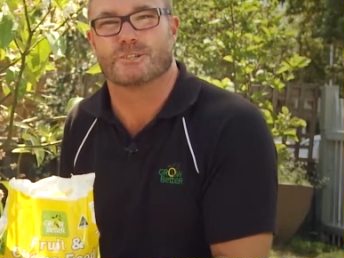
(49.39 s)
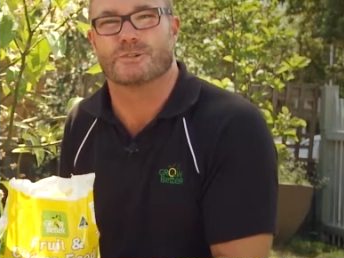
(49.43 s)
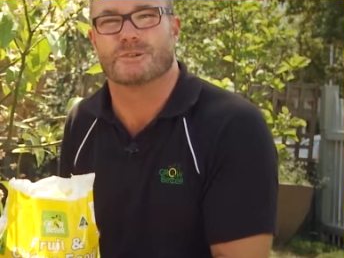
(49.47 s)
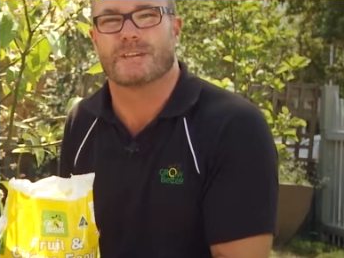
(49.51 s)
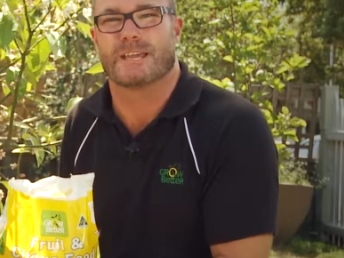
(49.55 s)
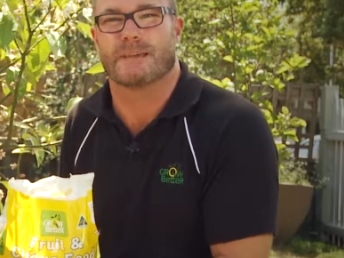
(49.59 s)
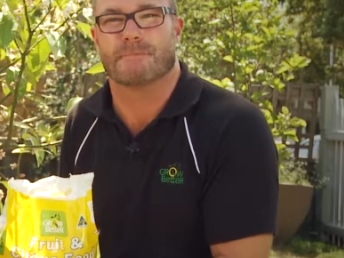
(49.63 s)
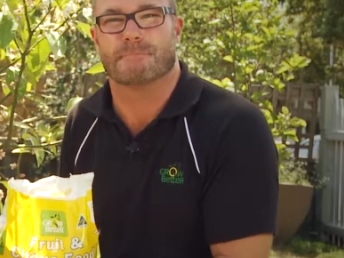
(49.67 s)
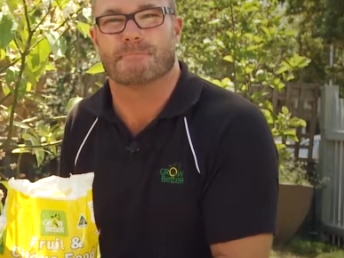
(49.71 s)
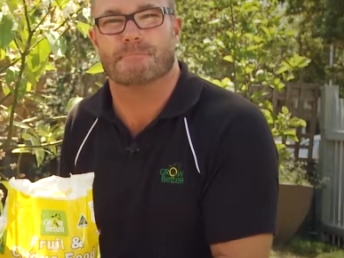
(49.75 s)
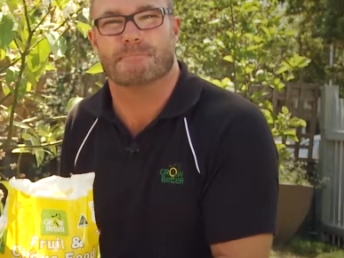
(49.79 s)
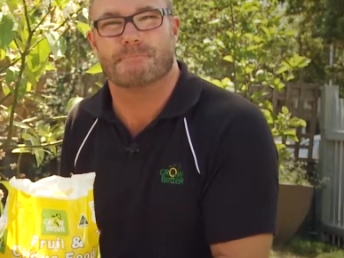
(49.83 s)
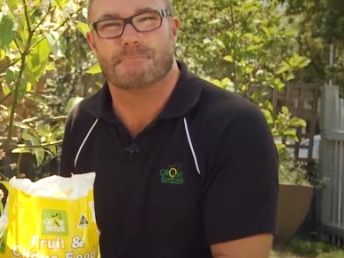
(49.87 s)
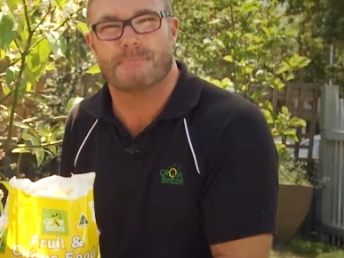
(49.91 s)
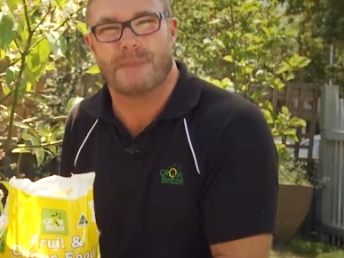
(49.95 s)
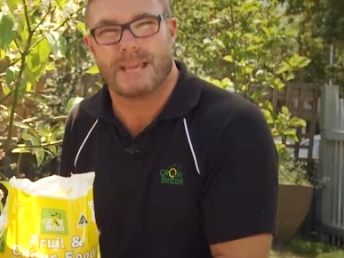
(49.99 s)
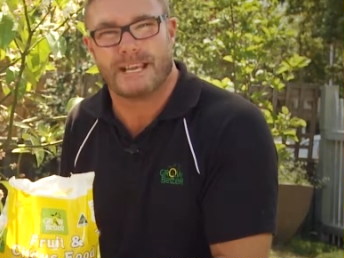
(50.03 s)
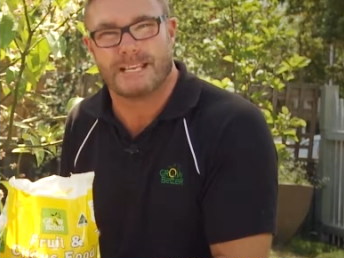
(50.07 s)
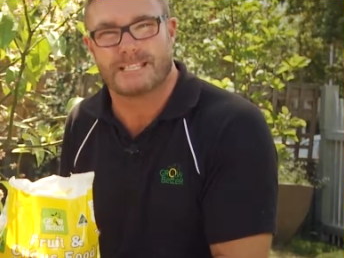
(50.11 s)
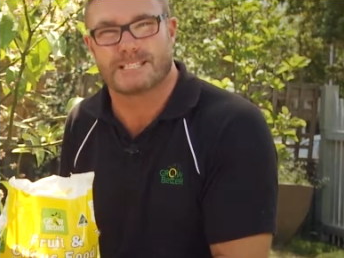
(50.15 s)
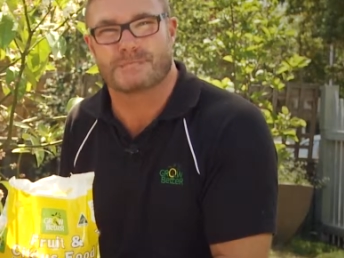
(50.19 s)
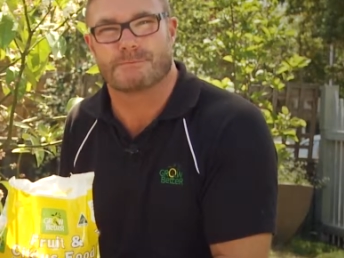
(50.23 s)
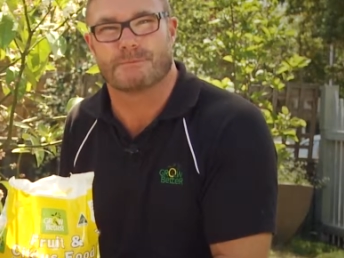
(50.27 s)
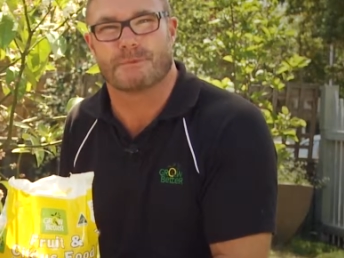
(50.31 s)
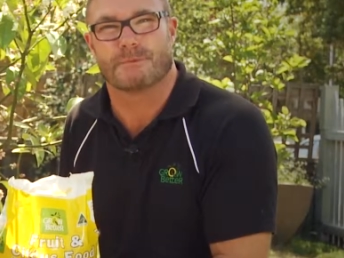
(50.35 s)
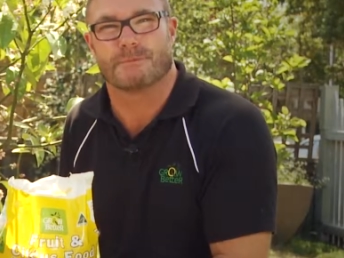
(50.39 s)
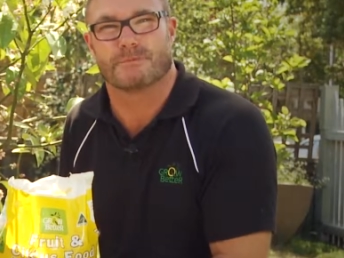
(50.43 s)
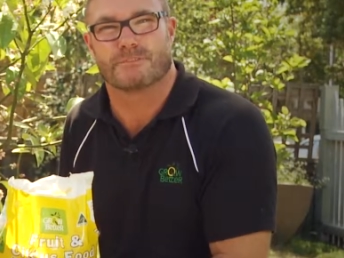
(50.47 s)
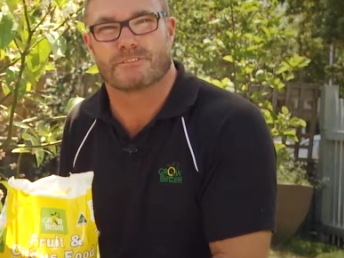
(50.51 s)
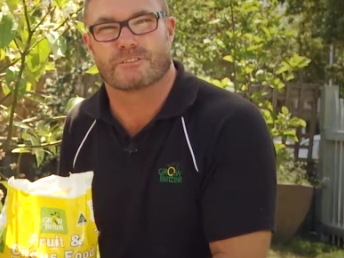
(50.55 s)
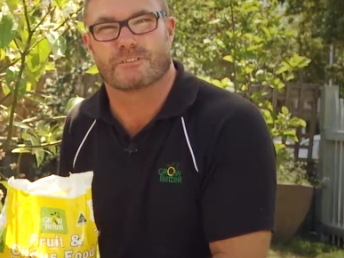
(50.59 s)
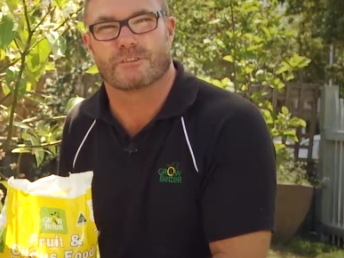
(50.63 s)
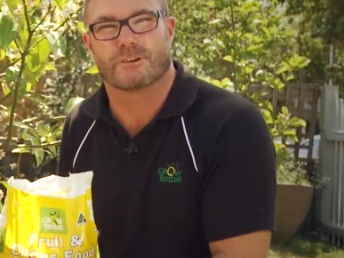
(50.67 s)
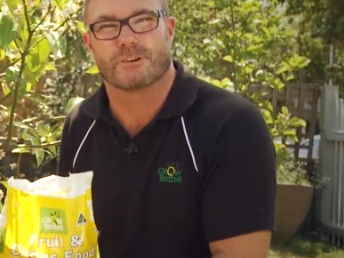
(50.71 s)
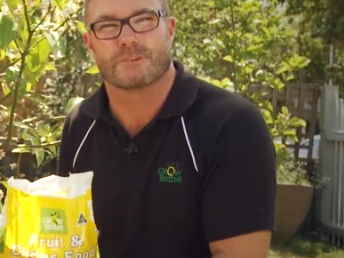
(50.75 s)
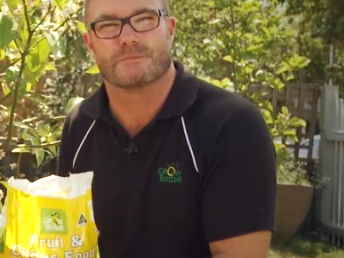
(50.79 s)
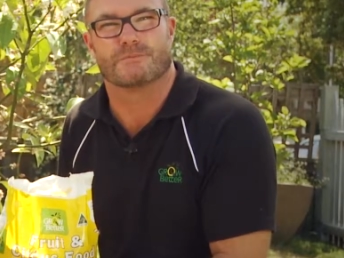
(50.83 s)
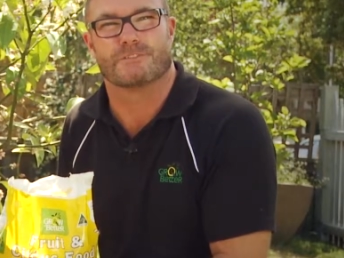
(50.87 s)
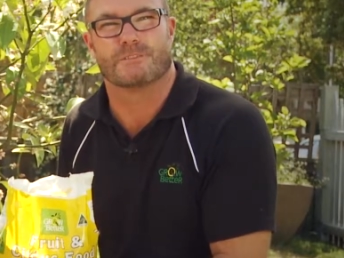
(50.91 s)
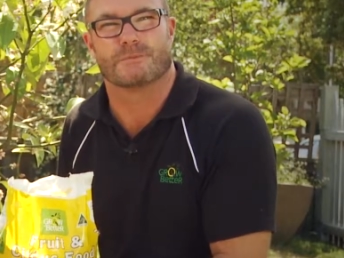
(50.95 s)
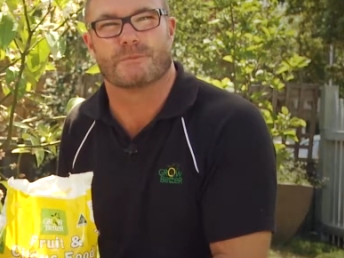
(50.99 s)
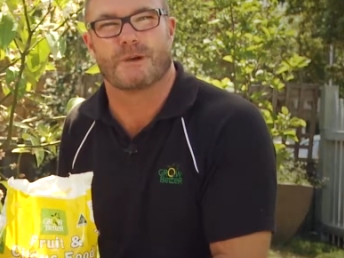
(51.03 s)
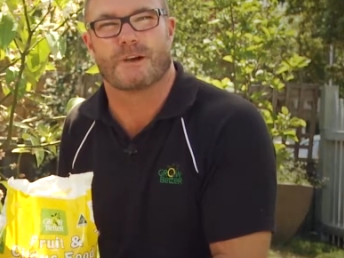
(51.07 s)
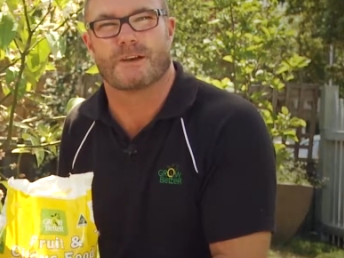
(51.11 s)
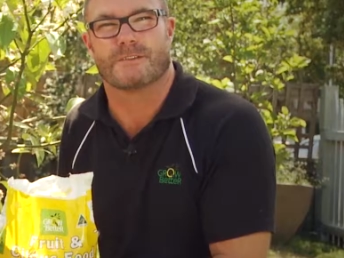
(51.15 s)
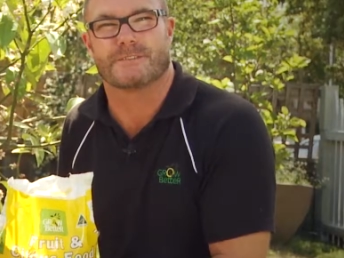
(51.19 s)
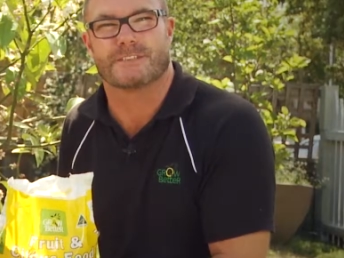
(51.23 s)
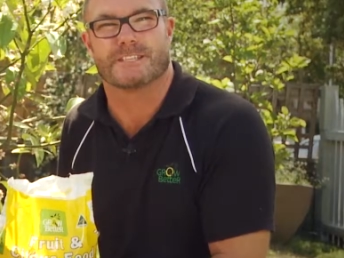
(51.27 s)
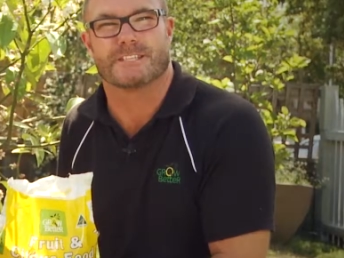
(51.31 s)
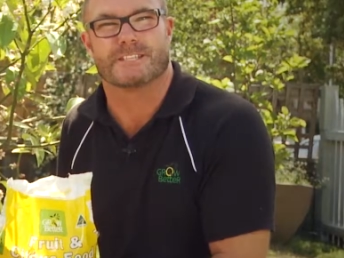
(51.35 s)
you'll get maximum fruit from
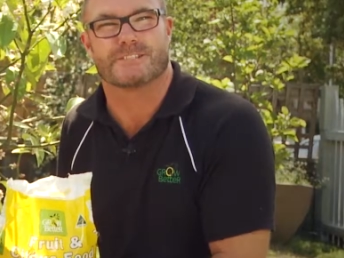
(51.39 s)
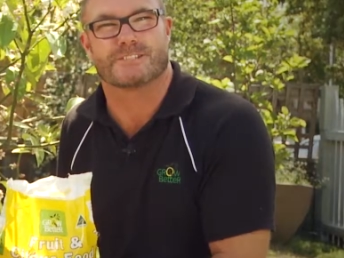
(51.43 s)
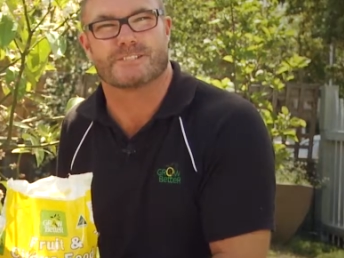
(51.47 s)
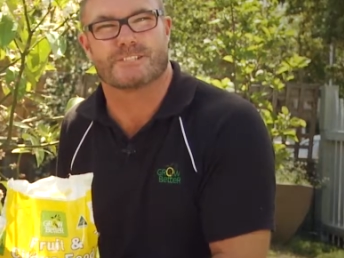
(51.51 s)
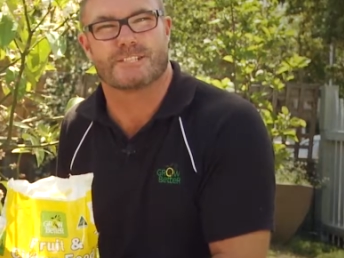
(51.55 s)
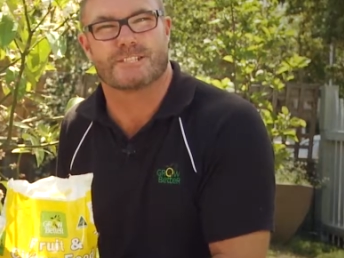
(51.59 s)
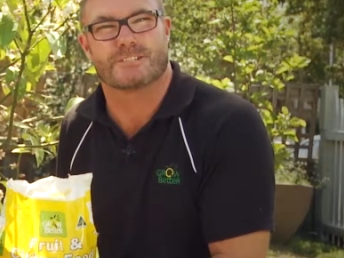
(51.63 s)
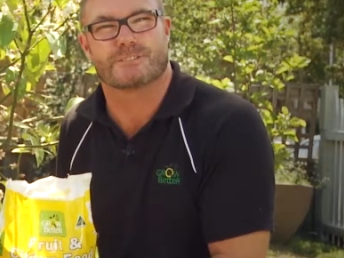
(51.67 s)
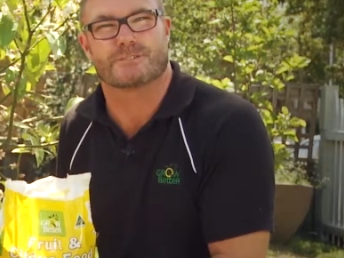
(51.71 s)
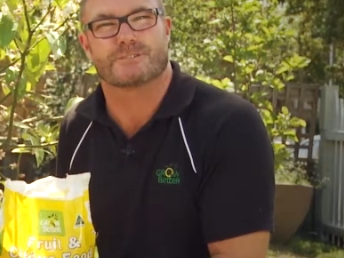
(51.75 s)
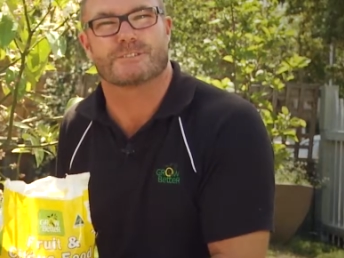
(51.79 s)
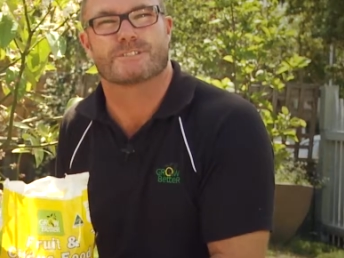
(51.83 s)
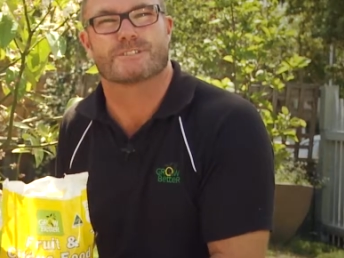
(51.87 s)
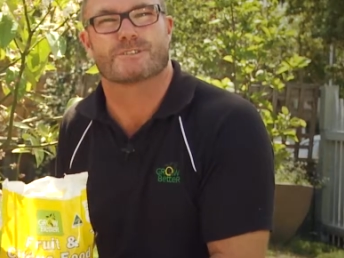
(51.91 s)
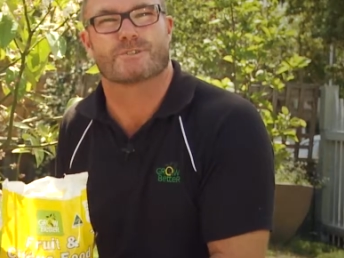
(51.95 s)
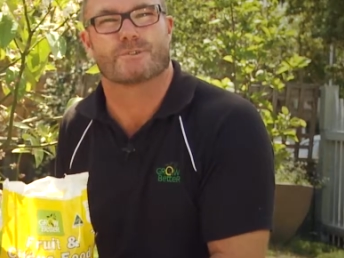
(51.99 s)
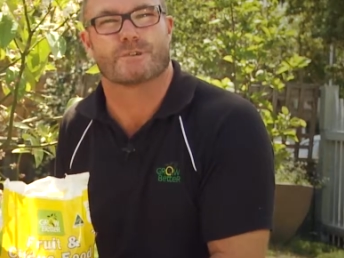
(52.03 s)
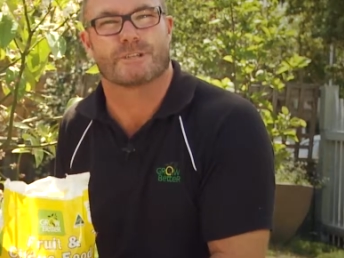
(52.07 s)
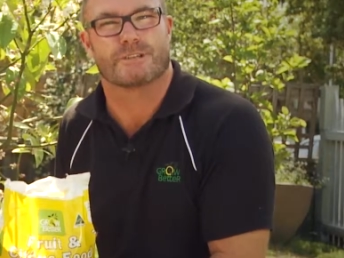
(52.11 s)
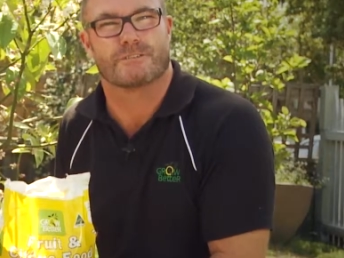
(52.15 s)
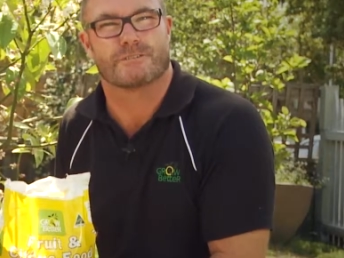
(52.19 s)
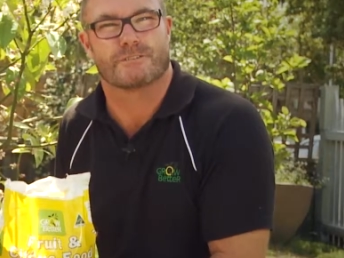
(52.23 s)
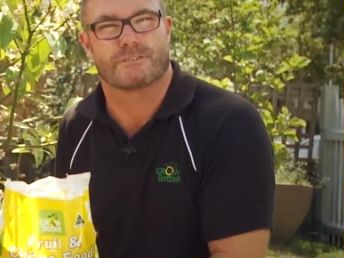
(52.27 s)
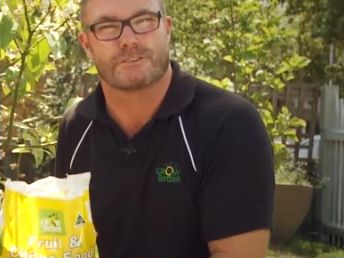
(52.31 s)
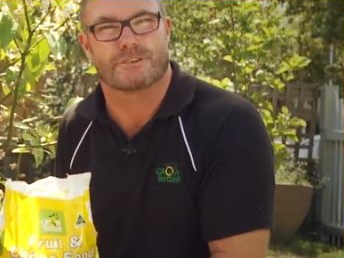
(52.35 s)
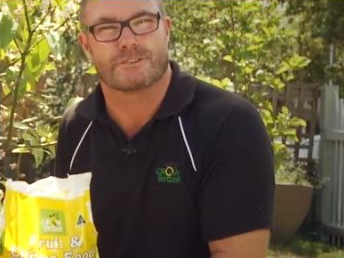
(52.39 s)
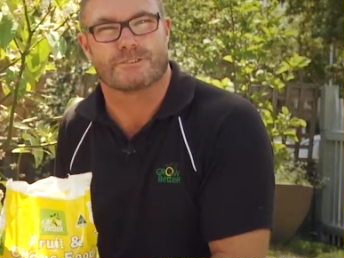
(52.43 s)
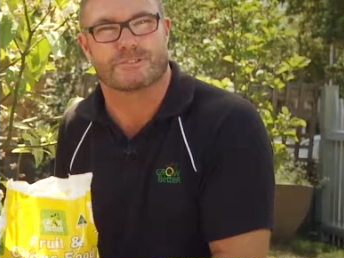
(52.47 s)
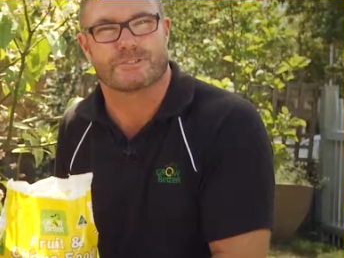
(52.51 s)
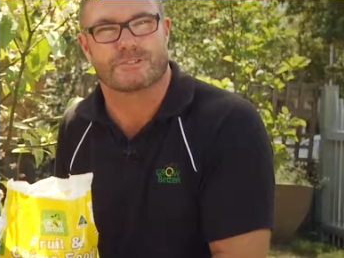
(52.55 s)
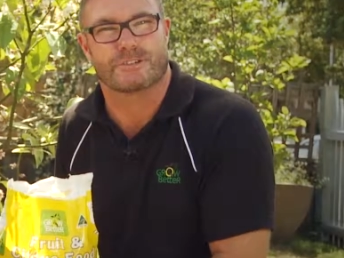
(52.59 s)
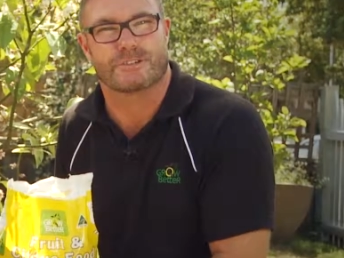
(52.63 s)
either your citrus or your fruit